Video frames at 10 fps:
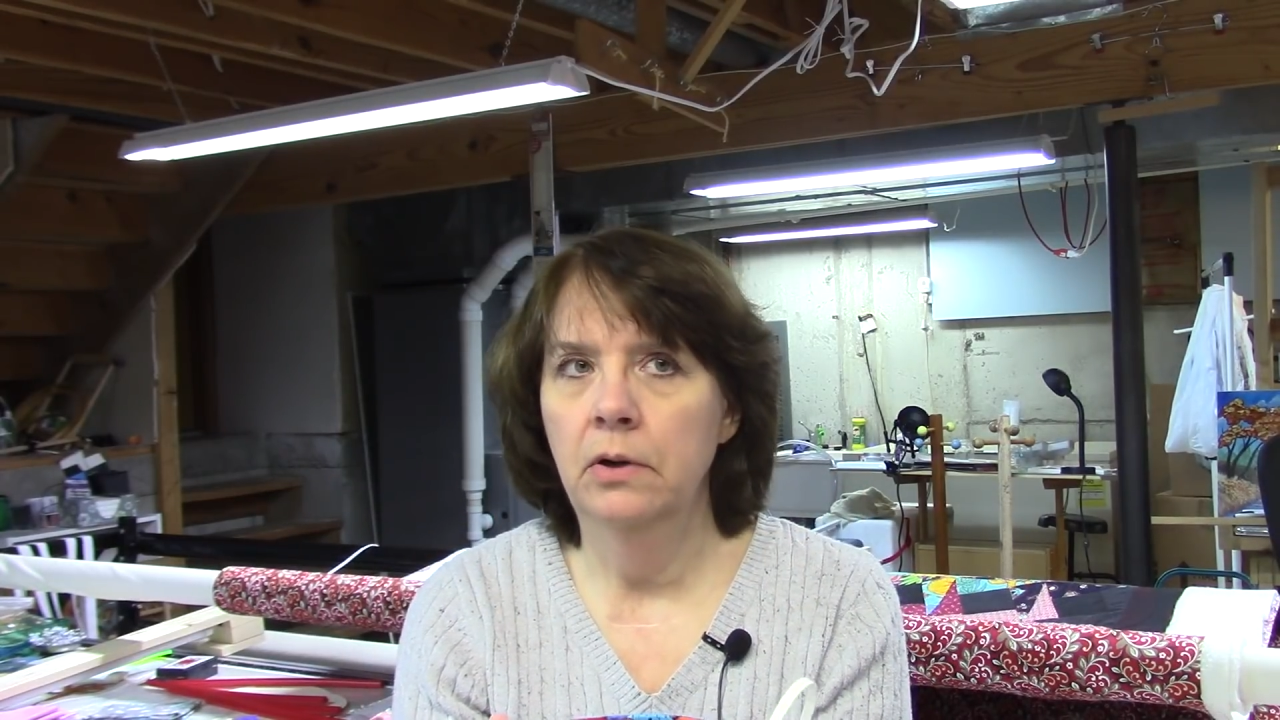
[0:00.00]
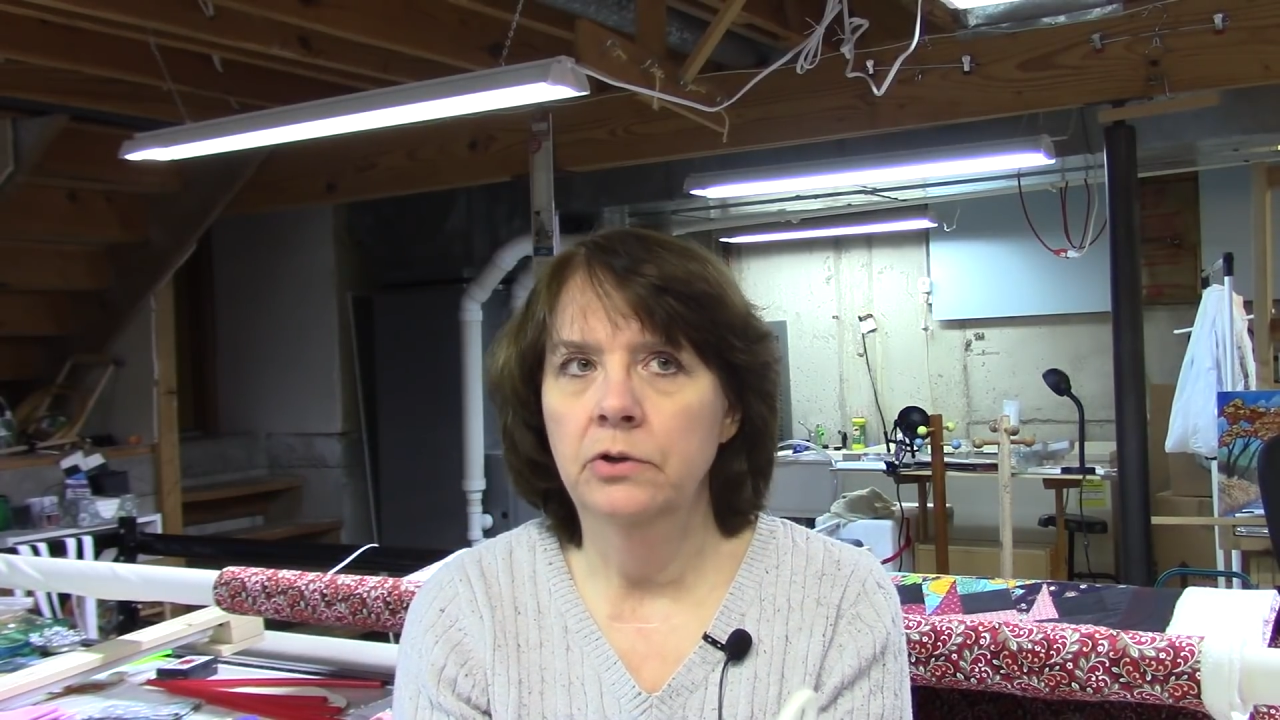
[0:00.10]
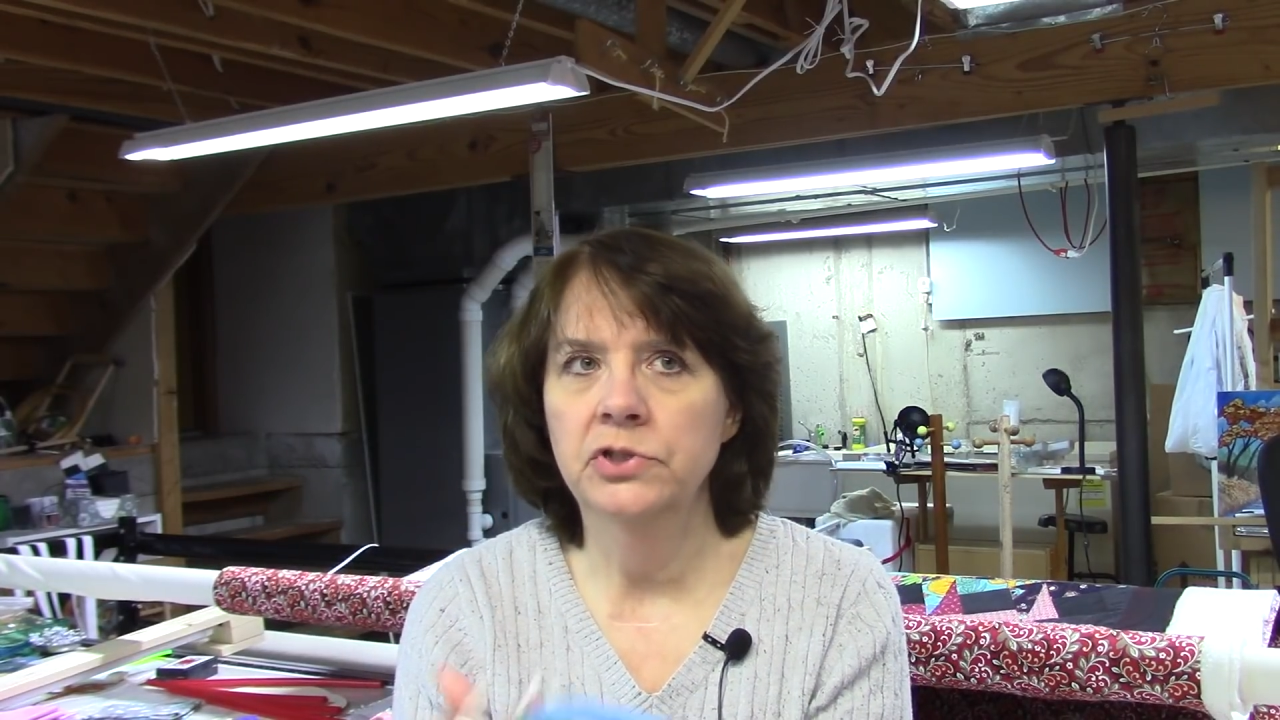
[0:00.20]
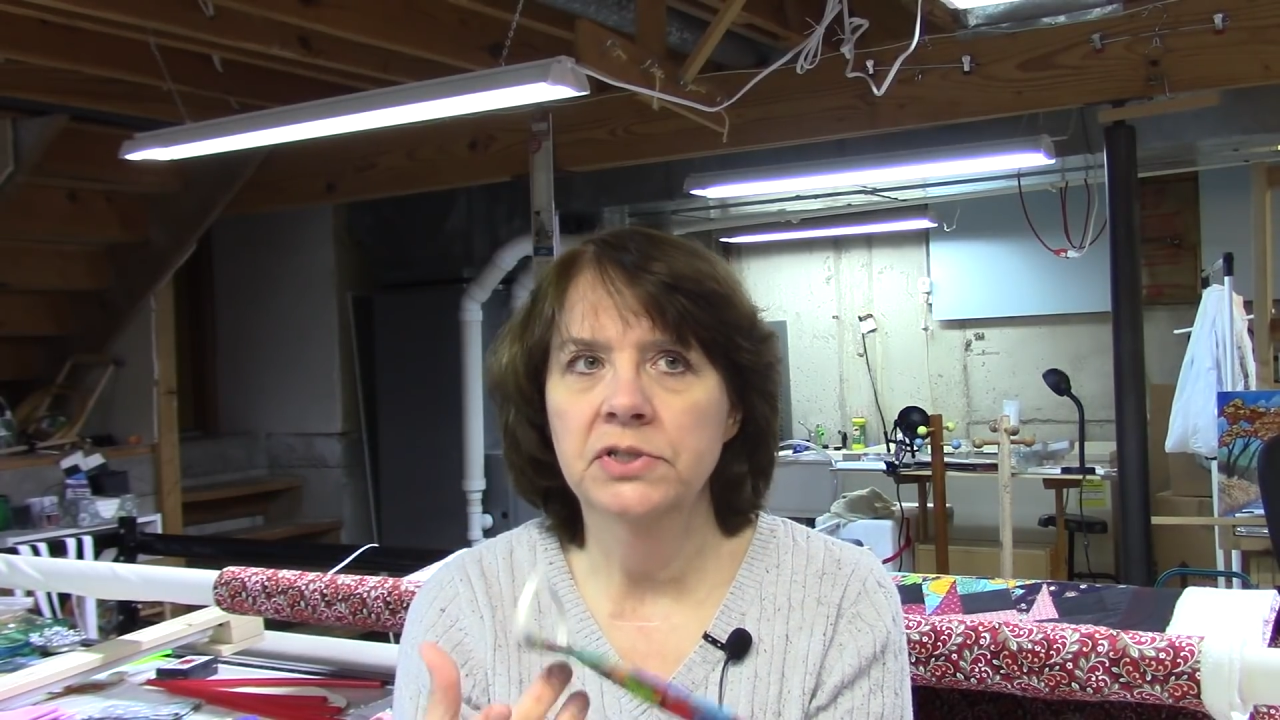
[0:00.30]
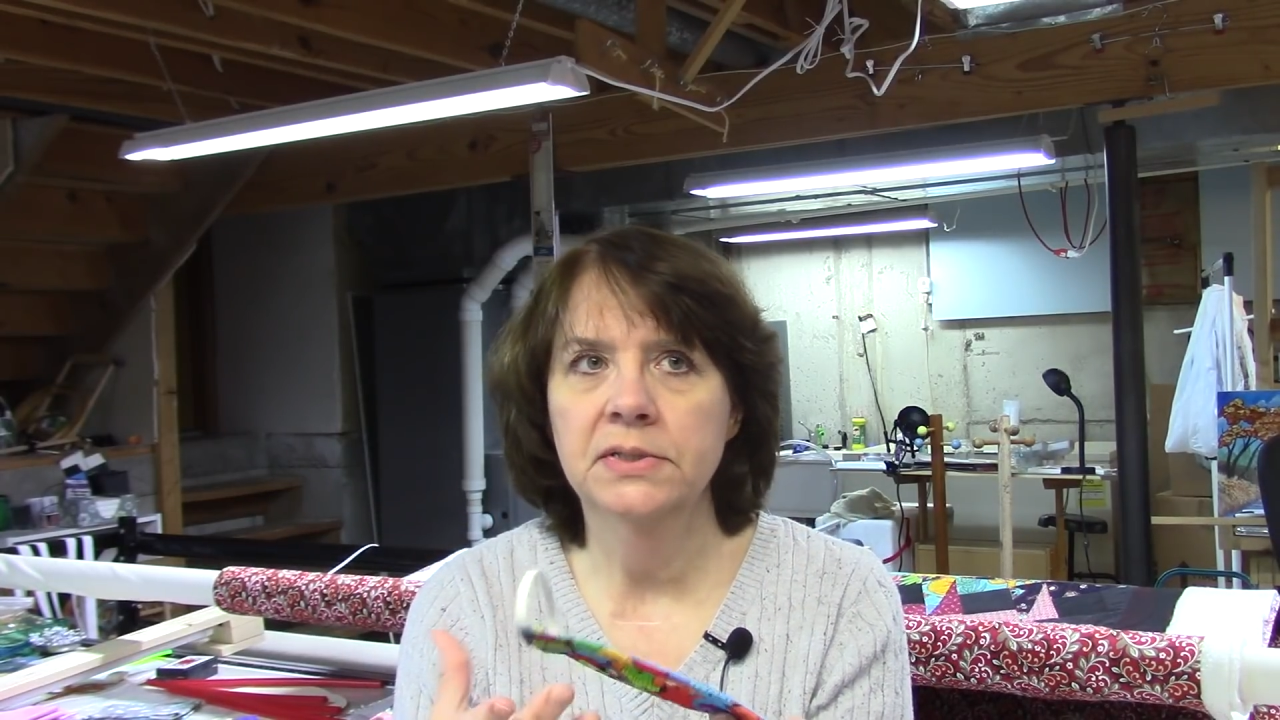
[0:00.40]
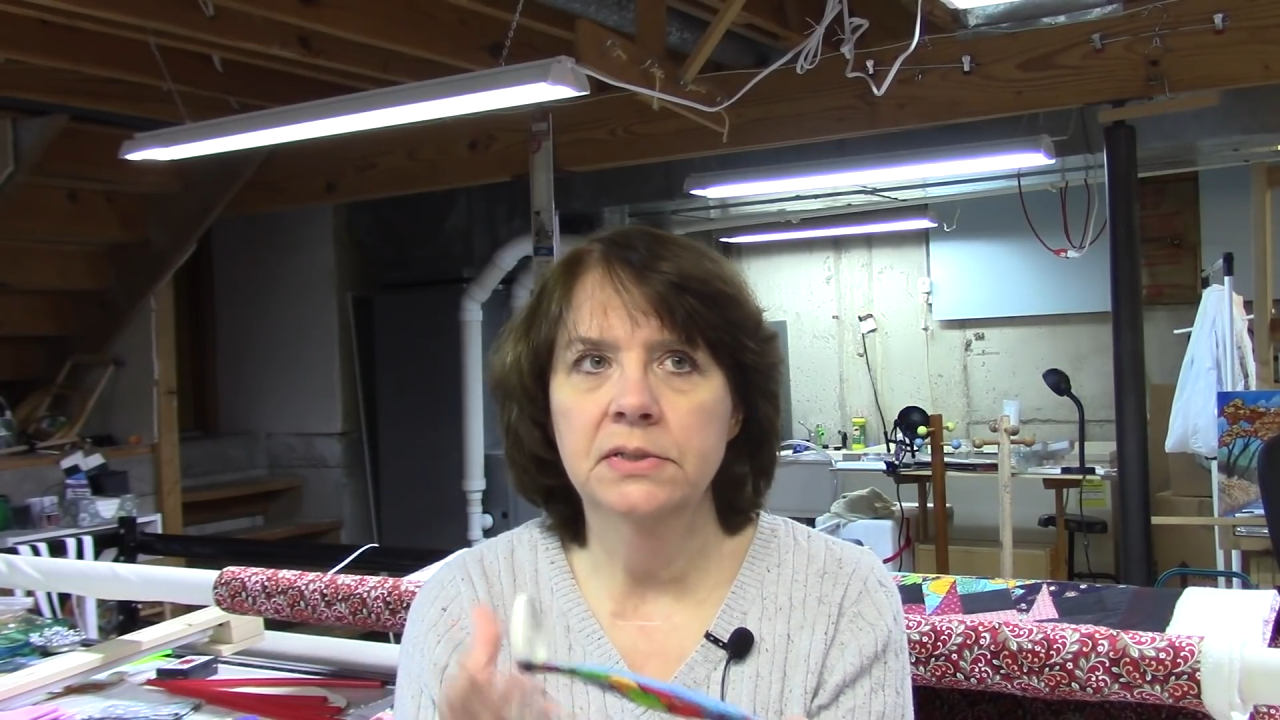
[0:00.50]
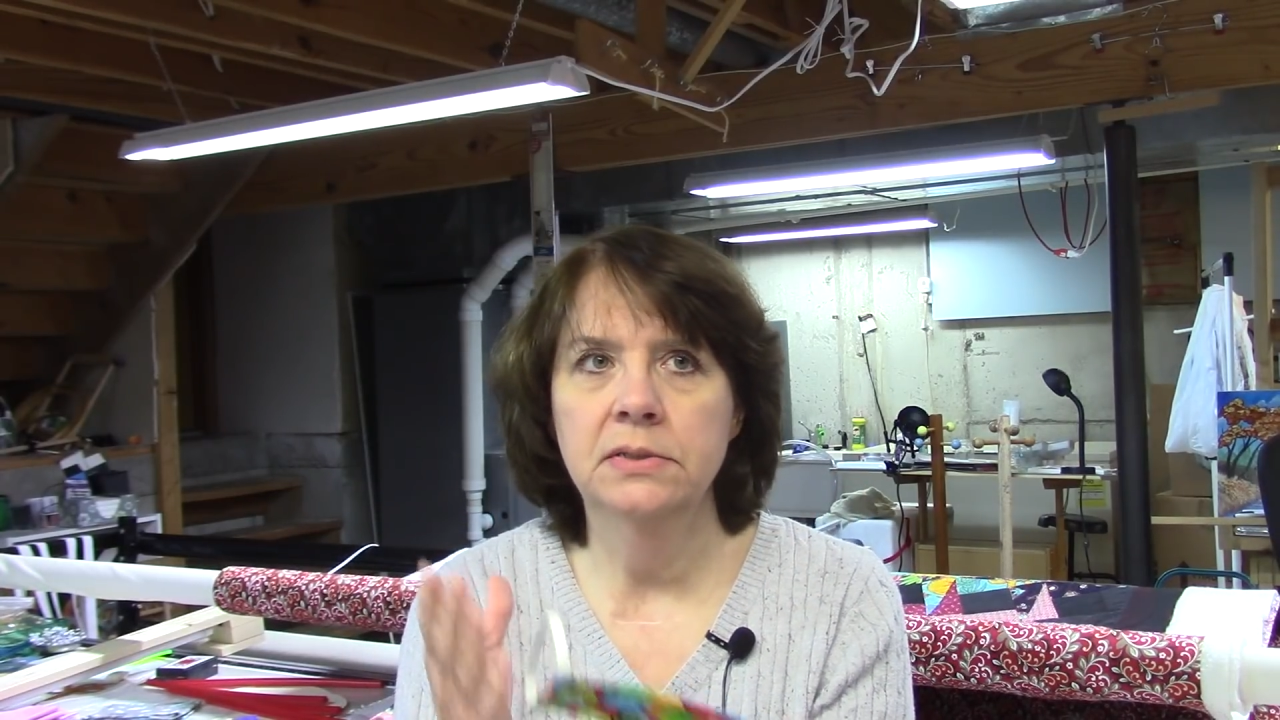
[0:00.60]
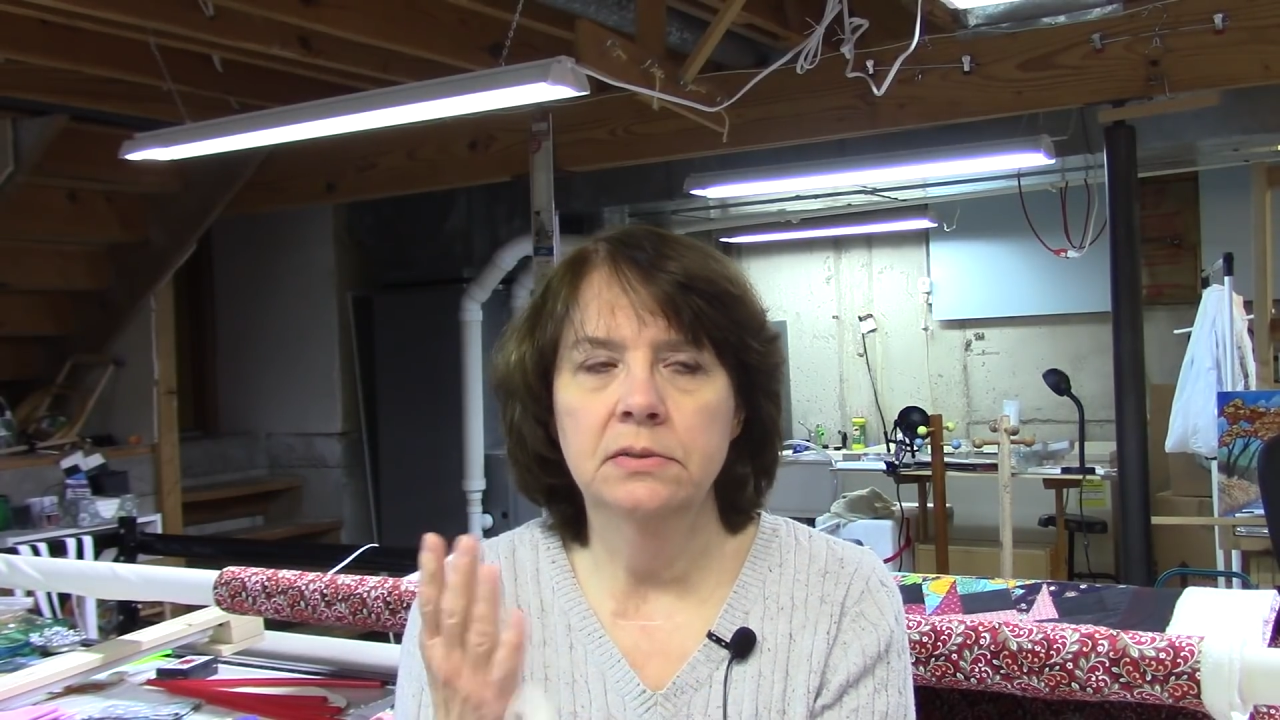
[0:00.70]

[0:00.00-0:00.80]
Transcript: are just